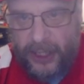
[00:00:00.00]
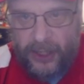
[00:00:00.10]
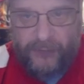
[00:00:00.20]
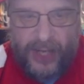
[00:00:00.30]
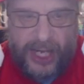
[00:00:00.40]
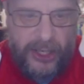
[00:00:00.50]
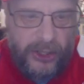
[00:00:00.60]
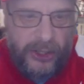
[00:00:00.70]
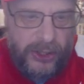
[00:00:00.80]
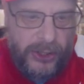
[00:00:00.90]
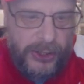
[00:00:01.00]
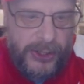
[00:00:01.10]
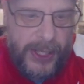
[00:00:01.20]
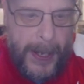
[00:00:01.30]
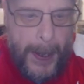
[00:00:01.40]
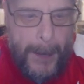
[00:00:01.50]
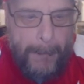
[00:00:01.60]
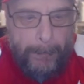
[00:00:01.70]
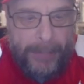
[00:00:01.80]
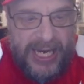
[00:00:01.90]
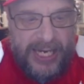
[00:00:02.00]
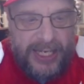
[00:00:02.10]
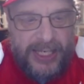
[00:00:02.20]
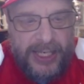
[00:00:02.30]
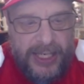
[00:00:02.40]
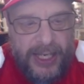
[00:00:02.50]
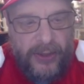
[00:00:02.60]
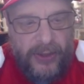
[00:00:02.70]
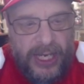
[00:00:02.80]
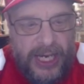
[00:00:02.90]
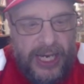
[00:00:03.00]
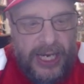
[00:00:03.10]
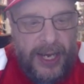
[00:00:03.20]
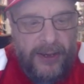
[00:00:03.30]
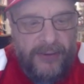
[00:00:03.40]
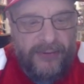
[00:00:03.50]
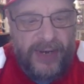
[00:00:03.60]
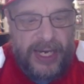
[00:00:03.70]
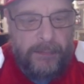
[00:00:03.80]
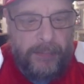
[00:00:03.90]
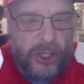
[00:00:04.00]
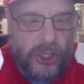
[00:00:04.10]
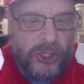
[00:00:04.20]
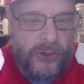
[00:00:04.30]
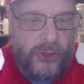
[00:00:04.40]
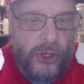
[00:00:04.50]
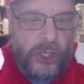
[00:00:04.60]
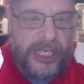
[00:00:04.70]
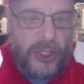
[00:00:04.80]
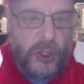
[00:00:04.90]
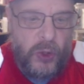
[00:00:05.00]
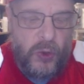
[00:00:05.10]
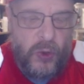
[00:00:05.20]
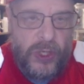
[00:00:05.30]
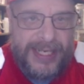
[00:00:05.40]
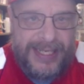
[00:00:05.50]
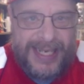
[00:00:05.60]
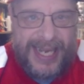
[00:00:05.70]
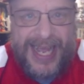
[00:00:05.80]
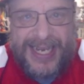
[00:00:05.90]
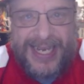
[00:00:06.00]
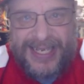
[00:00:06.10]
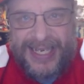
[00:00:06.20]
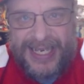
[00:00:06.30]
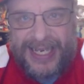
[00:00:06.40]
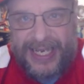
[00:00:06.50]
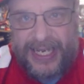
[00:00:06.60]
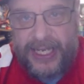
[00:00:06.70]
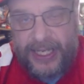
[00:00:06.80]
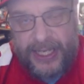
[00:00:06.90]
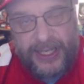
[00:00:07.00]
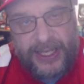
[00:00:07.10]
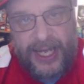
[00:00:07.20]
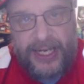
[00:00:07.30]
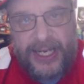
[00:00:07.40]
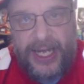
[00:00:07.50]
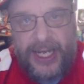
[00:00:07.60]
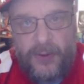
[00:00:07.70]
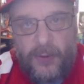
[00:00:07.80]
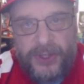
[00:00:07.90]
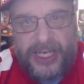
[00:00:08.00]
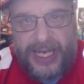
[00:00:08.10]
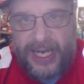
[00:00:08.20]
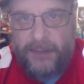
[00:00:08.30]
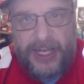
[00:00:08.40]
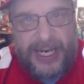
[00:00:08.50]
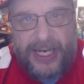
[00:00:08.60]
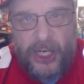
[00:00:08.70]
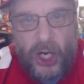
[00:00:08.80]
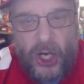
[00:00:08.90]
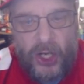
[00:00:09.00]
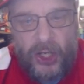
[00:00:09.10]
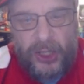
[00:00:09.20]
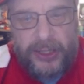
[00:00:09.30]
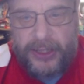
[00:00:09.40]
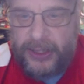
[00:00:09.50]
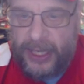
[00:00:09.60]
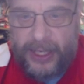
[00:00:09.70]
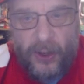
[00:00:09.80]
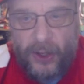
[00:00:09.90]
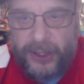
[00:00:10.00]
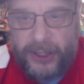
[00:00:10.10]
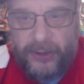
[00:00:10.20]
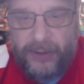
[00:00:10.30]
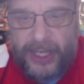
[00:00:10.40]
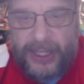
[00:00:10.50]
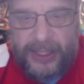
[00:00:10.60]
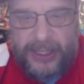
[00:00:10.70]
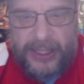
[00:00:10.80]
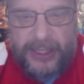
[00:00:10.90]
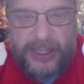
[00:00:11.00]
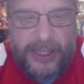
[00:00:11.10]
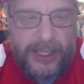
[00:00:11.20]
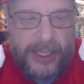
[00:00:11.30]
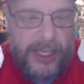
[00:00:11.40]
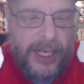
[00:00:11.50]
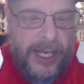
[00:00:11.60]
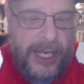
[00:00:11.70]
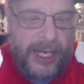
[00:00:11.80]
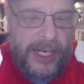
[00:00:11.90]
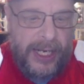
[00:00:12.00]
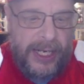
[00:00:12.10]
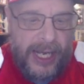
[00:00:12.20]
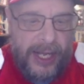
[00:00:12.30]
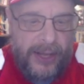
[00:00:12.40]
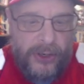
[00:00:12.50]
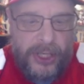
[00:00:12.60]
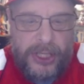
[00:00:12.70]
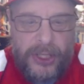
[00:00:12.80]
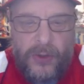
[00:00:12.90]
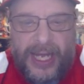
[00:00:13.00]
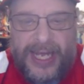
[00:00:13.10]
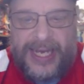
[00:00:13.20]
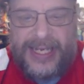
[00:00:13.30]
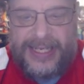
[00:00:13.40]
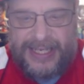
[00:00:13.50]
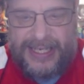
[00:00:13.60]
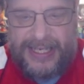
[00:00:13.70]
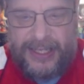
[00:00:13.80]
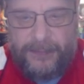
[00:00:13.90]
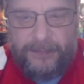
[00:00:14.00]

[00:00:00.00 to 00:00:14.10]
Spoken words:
Defenders, beat the Vipers 32-18. That again was a game that I called. I called it correctly, and 32-18.